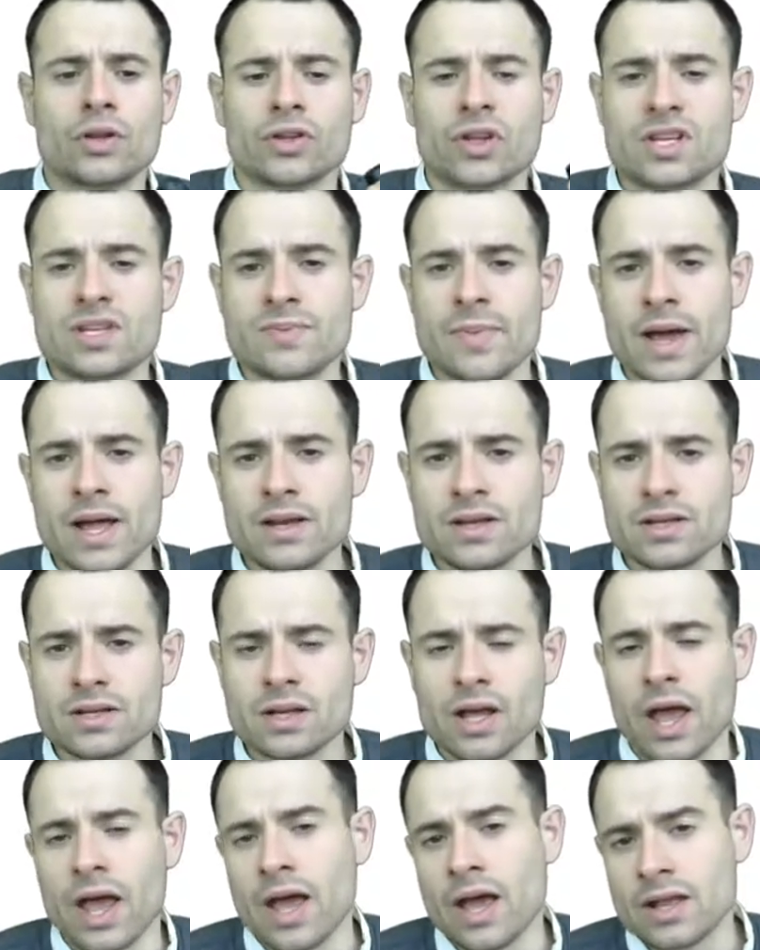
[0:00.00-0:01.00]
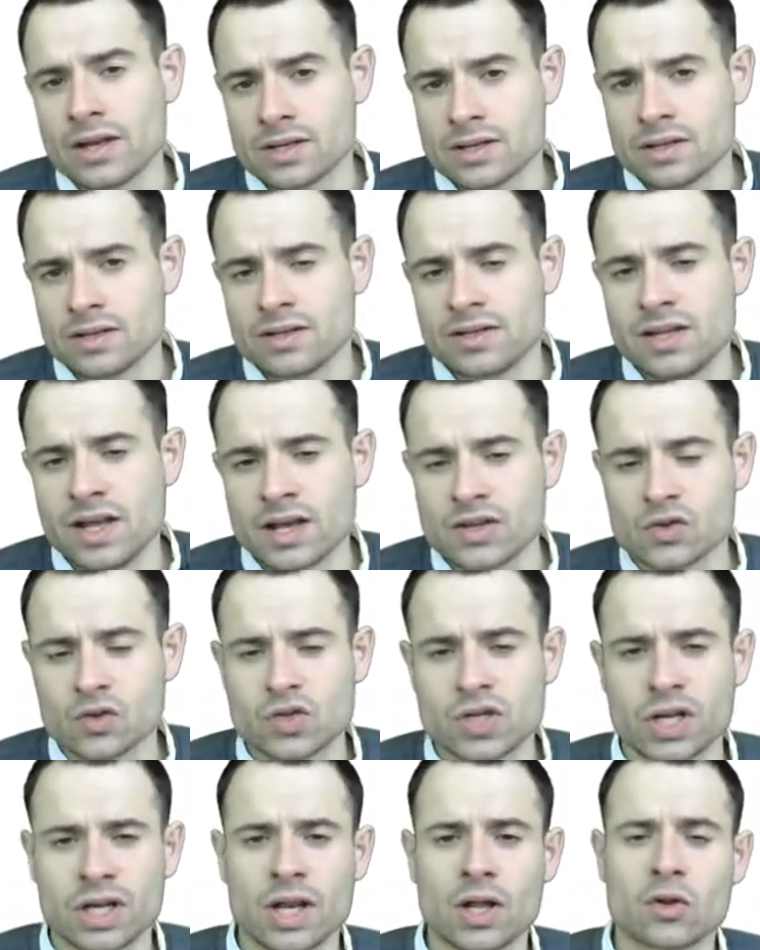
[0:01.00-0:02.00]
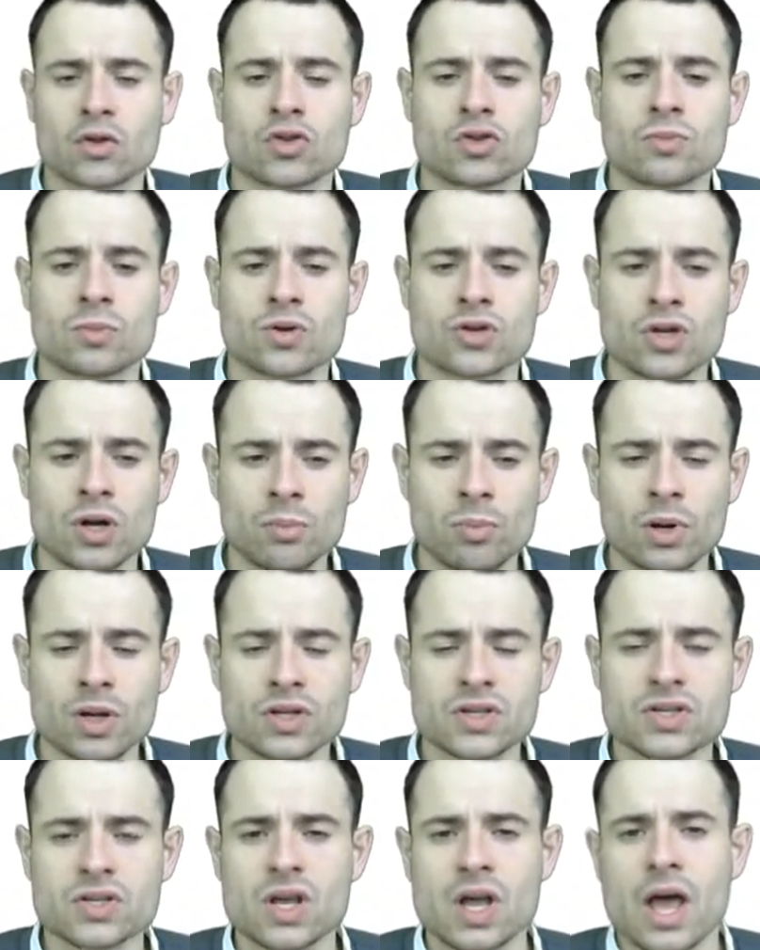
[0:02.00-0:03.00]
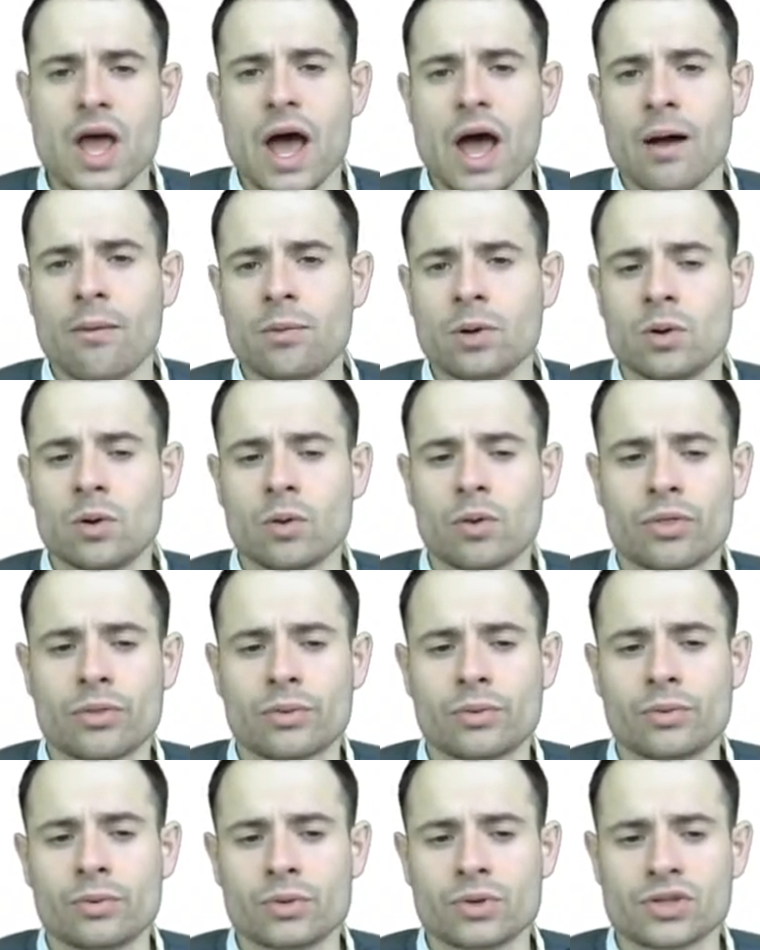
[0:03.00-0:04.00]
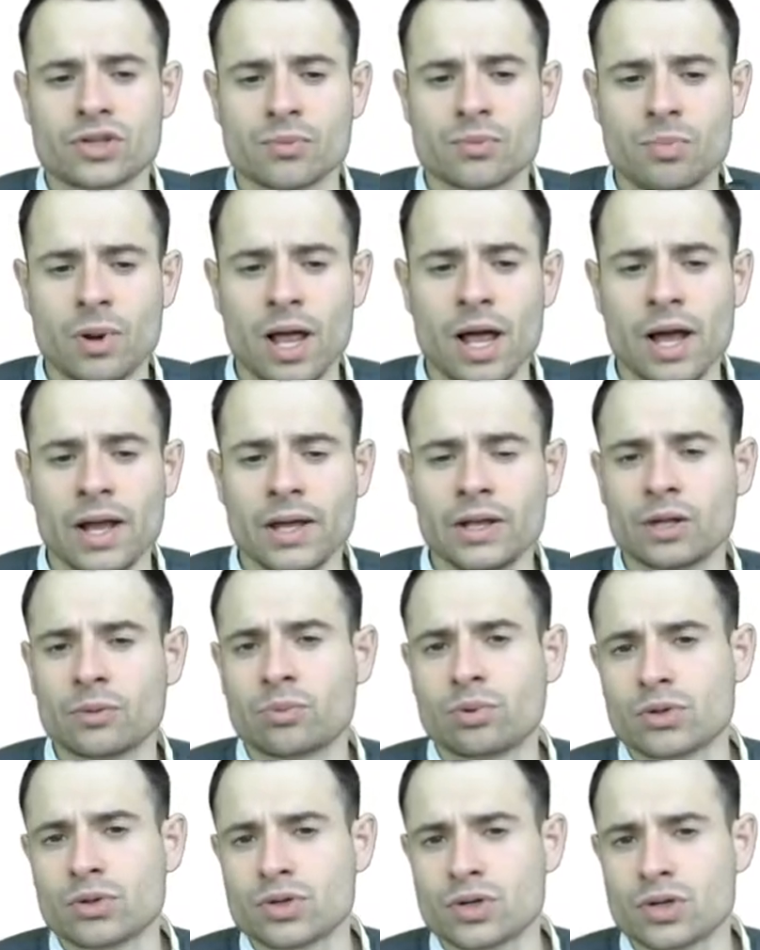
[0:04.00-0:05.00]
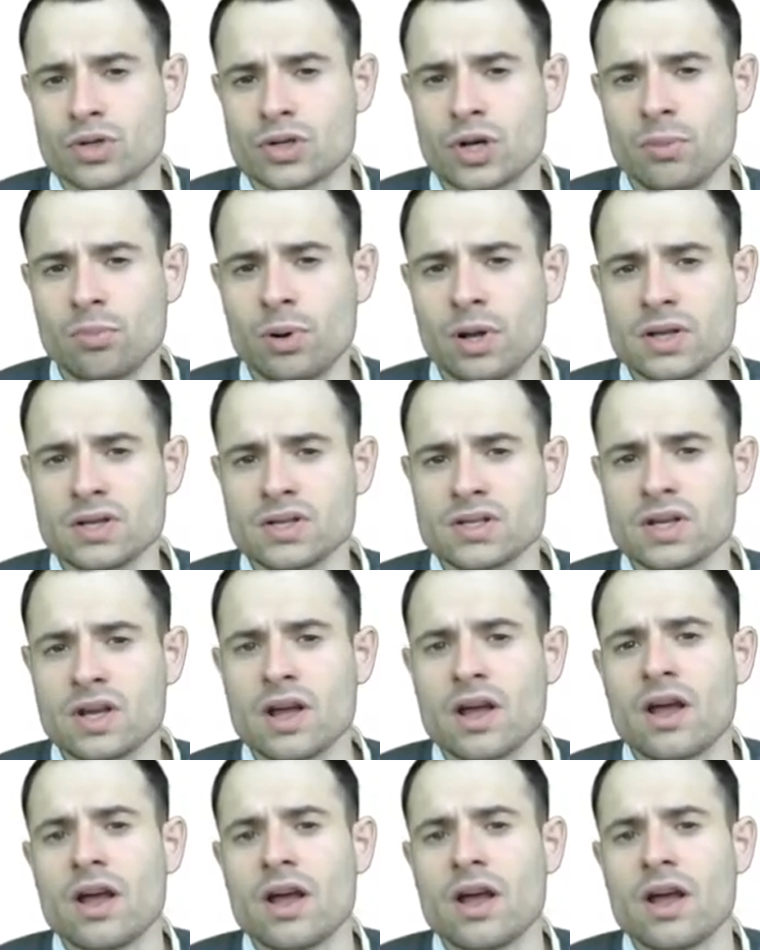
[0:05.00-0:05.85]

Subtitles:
the demand and the associated consumer surplus. I will go through the supply and the producer surplus.